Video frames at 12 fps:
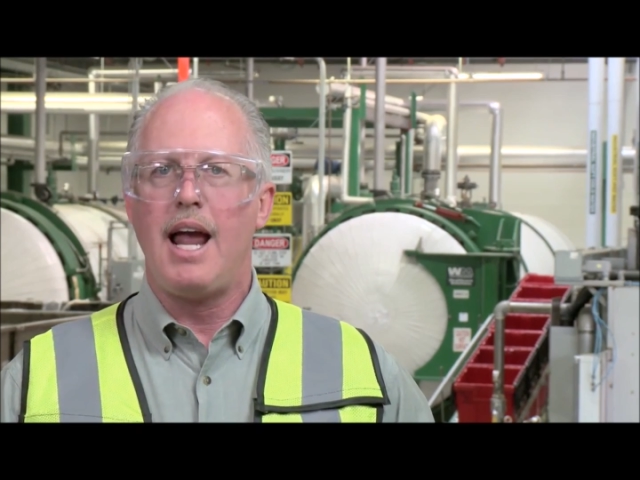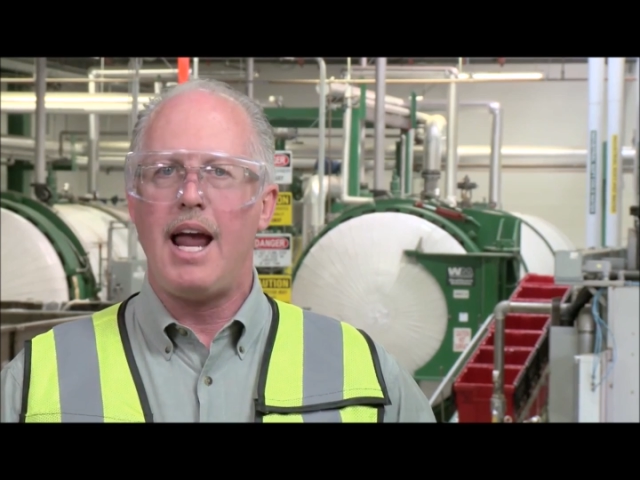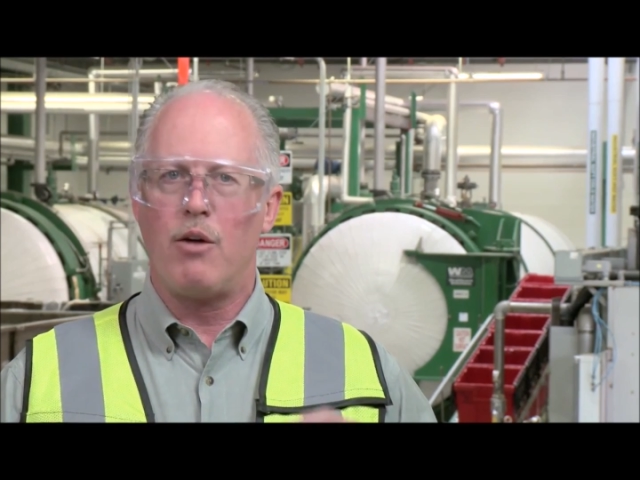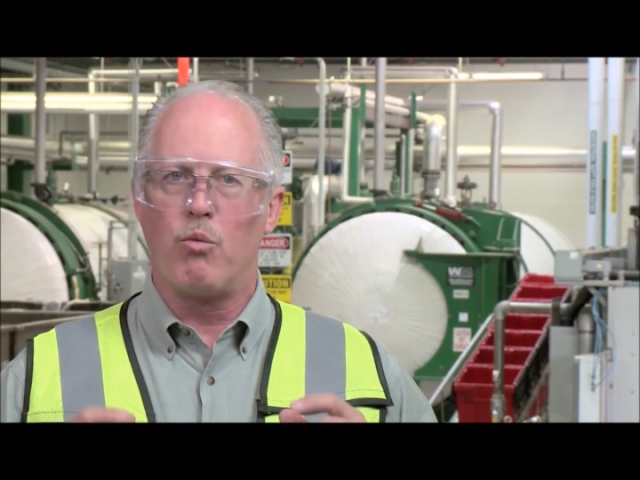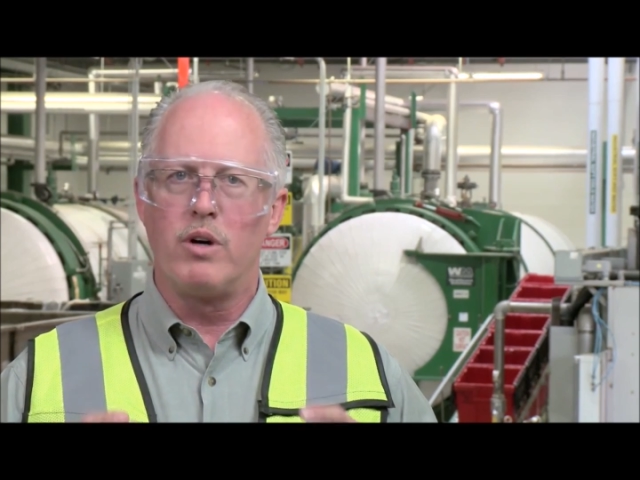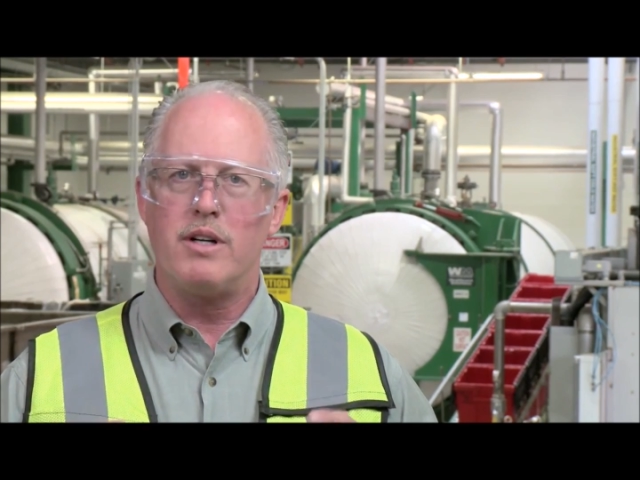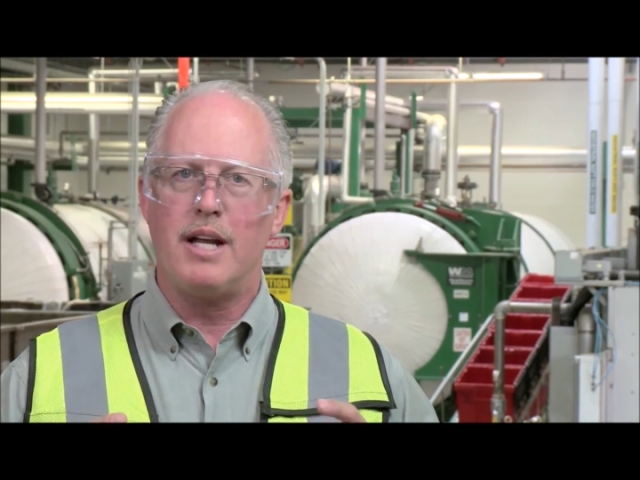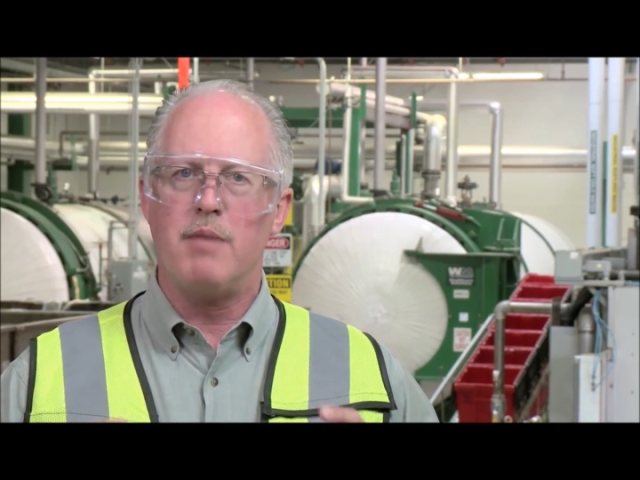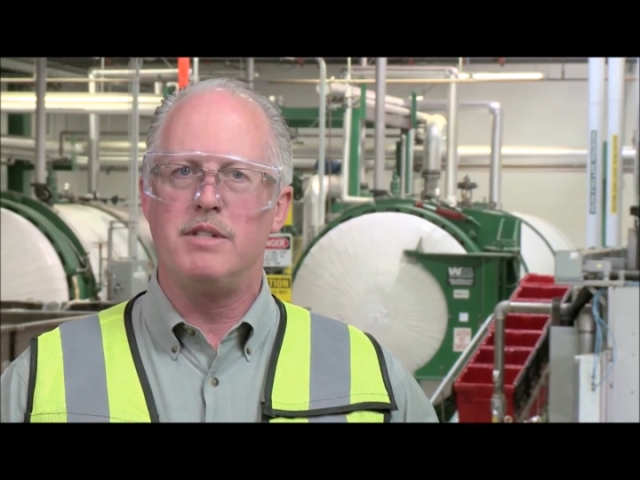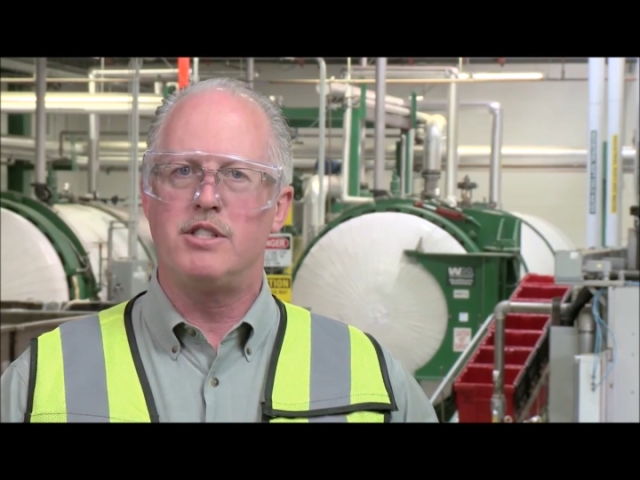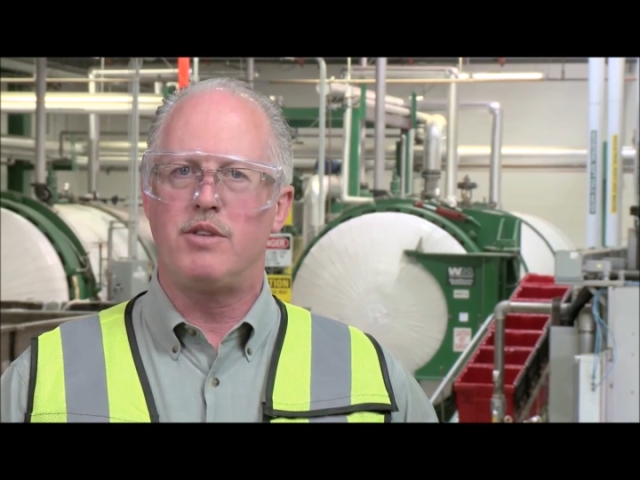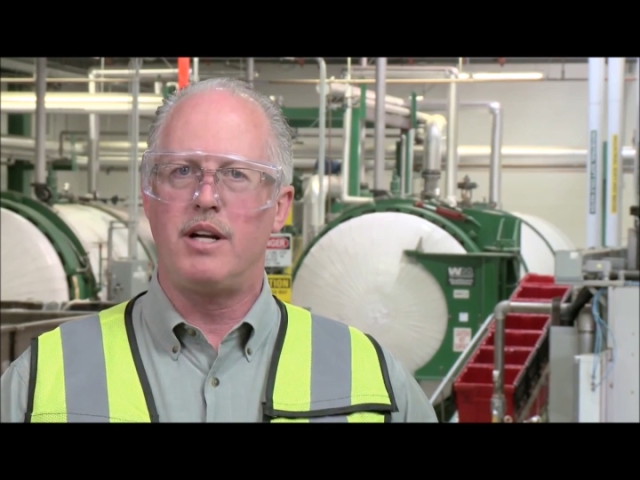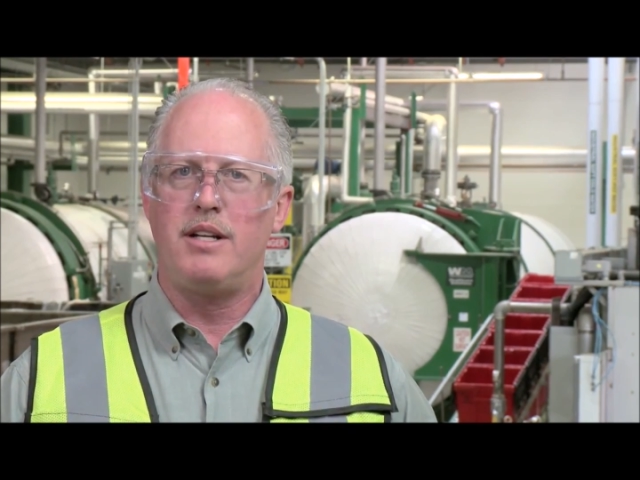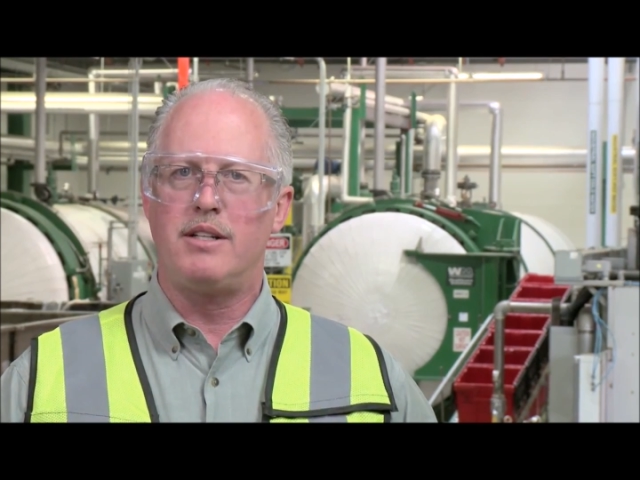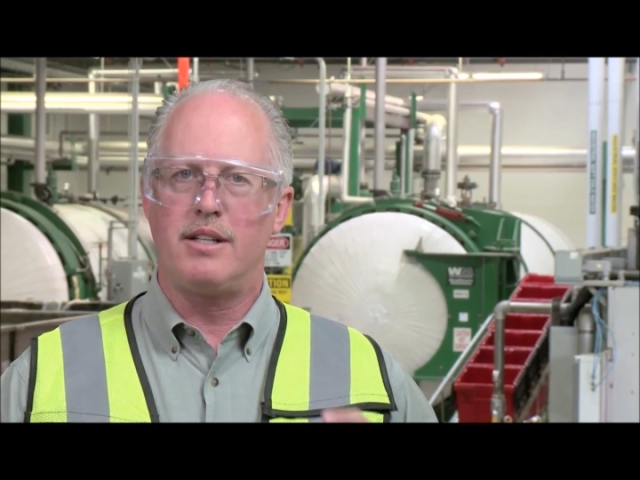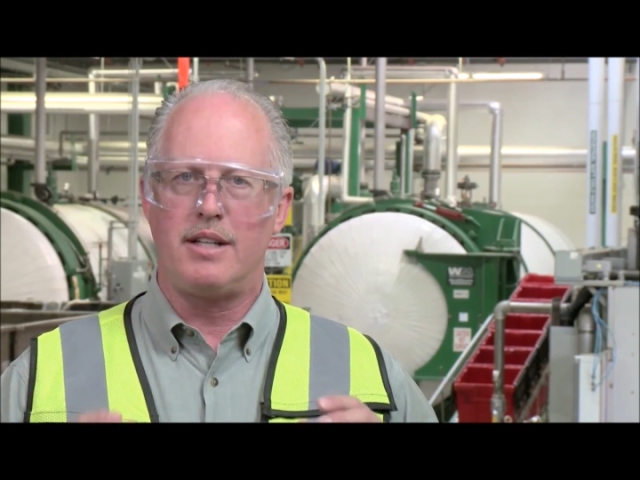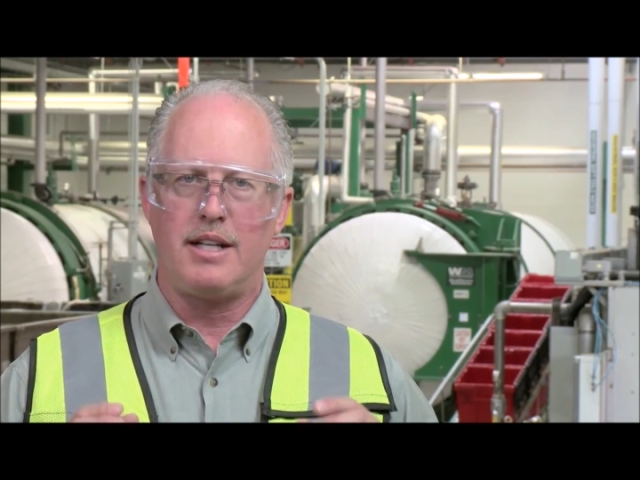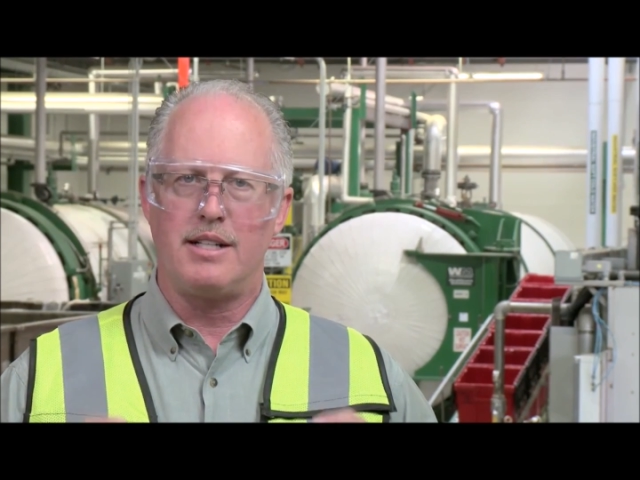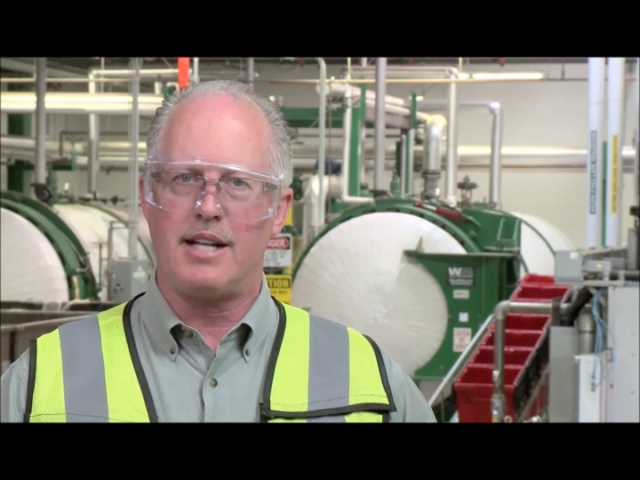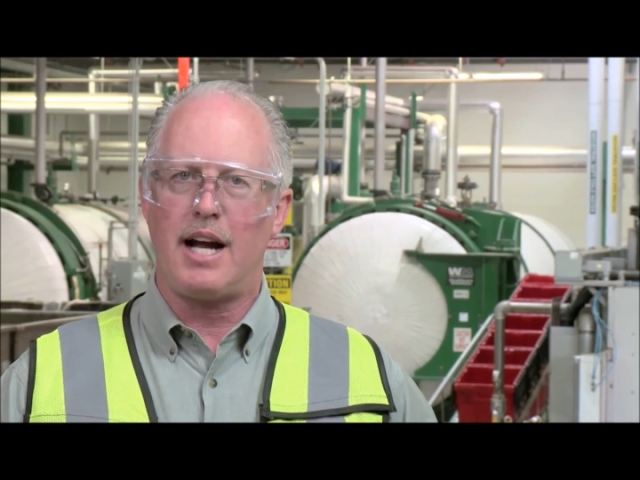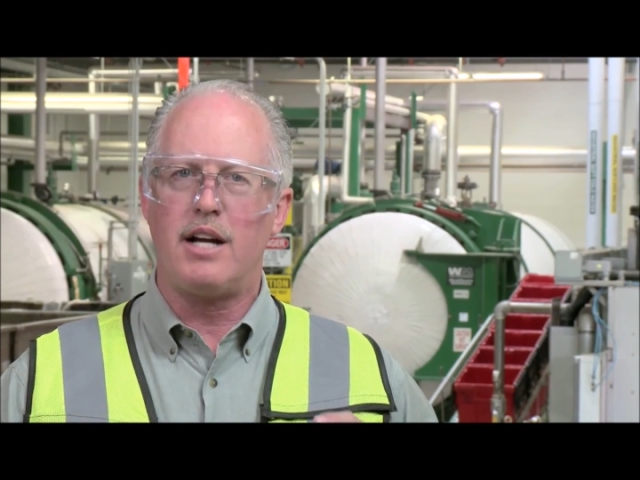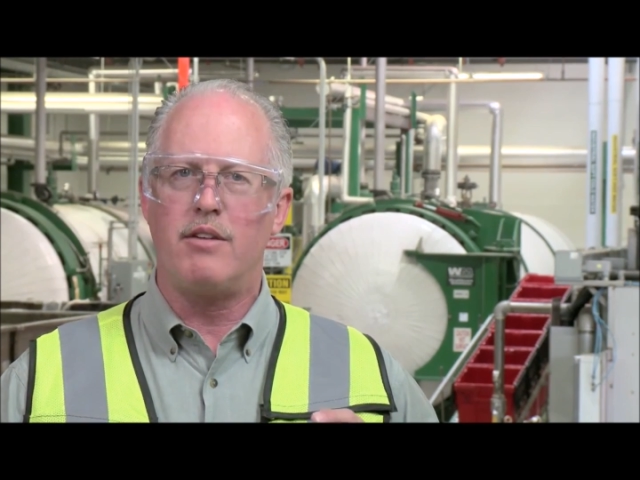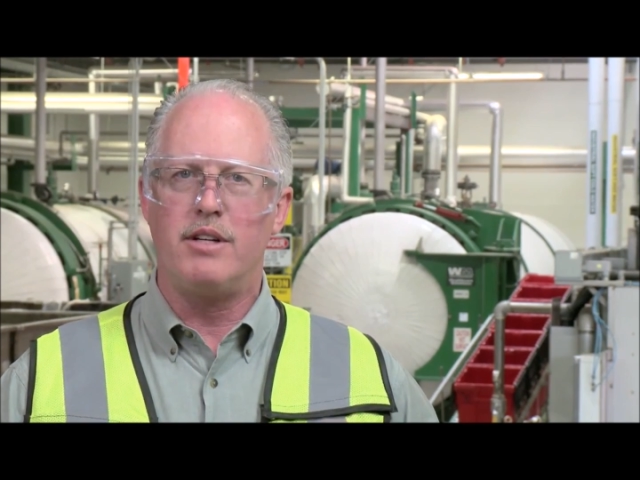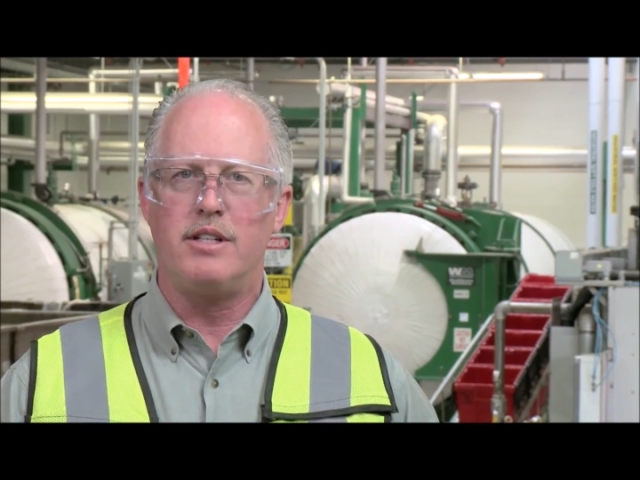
and we're demonstrating to the entire